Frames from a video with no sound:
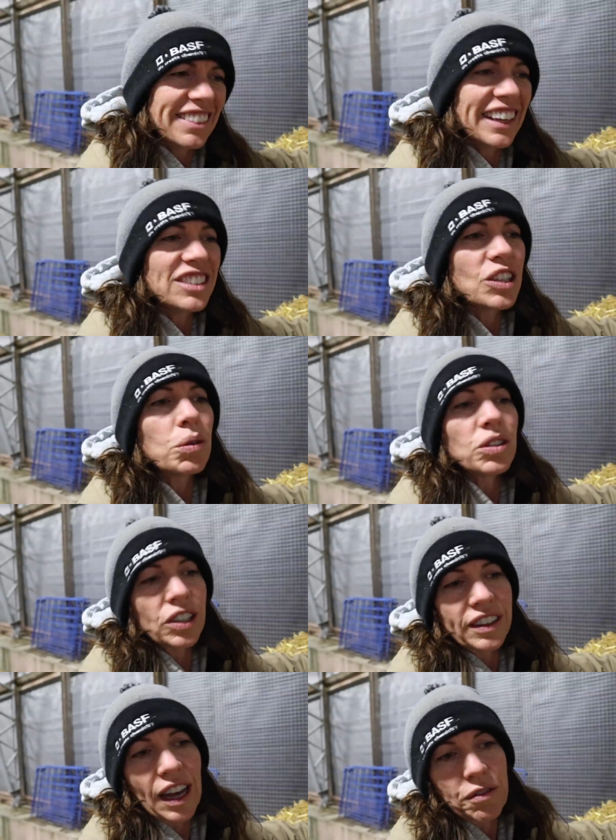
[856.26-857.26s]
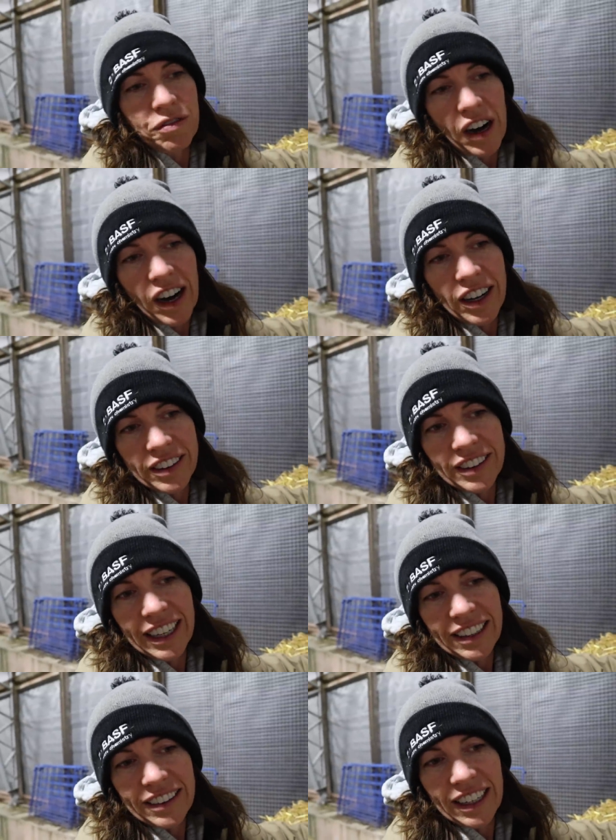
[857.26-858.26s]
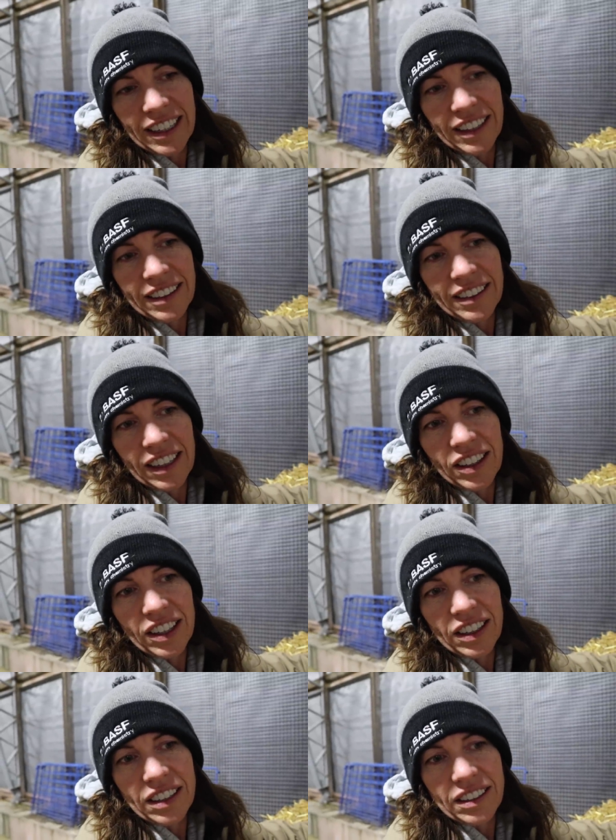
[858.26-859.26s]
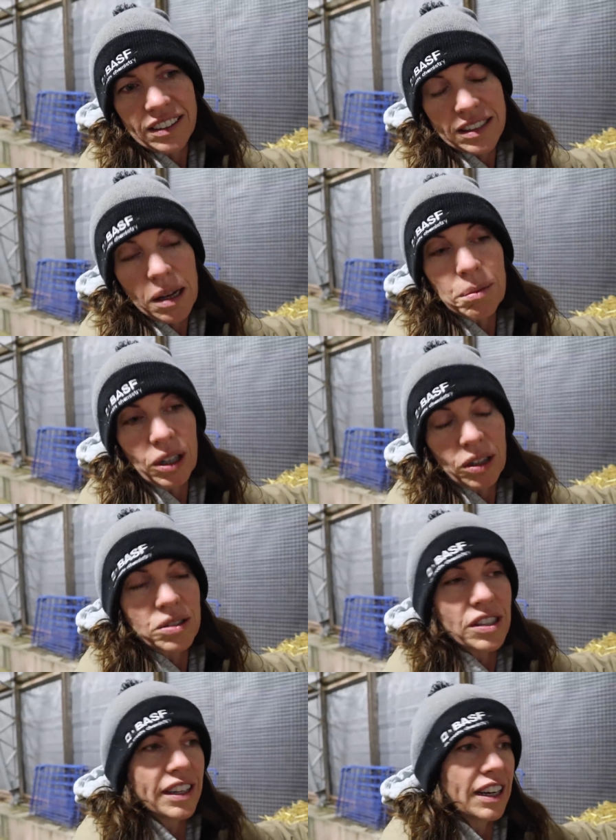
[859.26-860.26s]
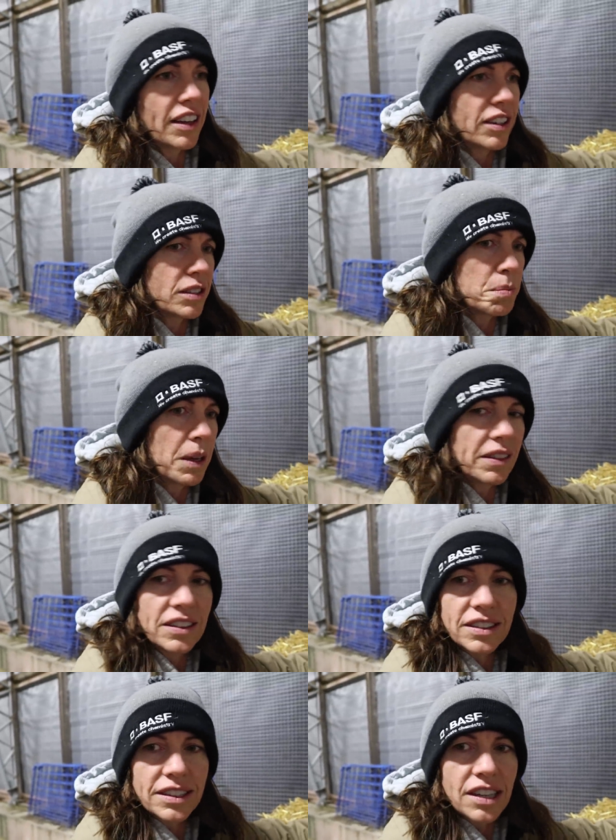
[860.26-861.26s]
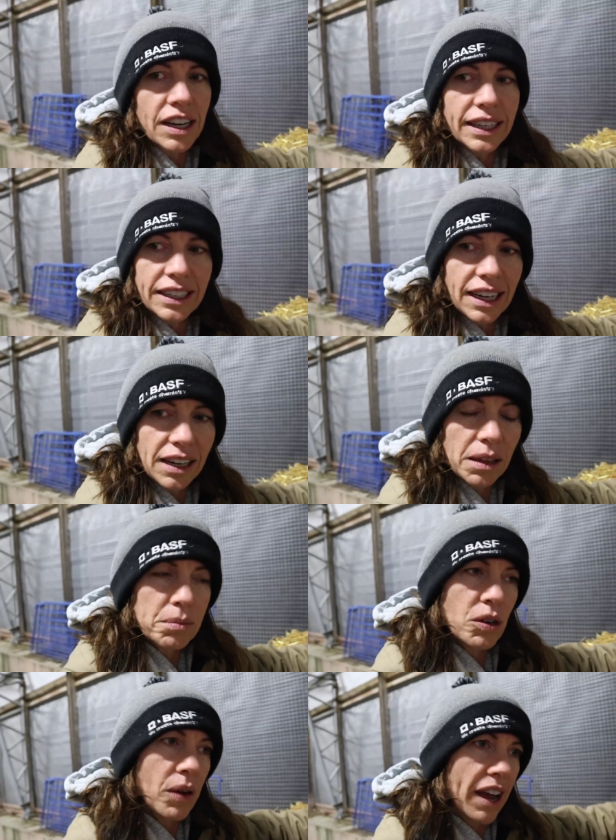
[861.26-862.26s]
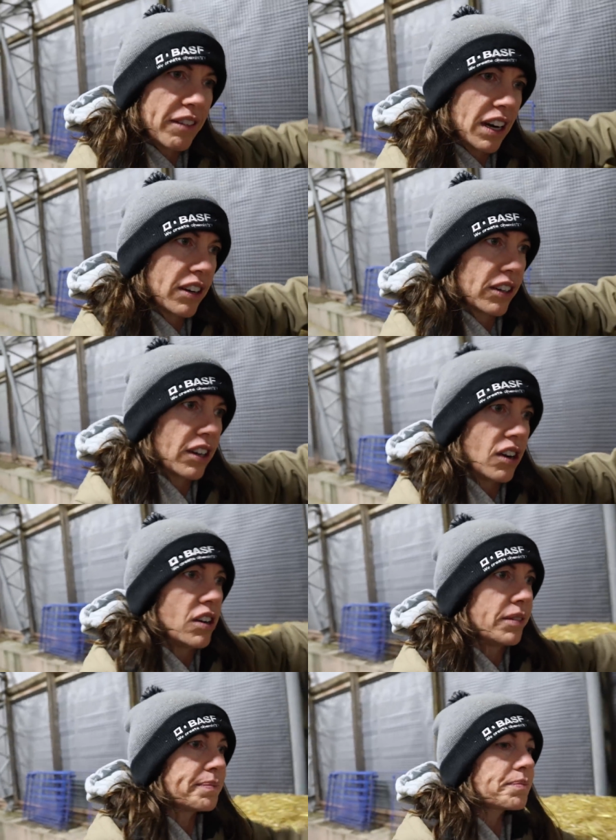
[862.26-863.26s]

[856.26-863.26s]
They don't look that far. Like they look, some look closer than others, but it's not like none of them don't have an udder at all.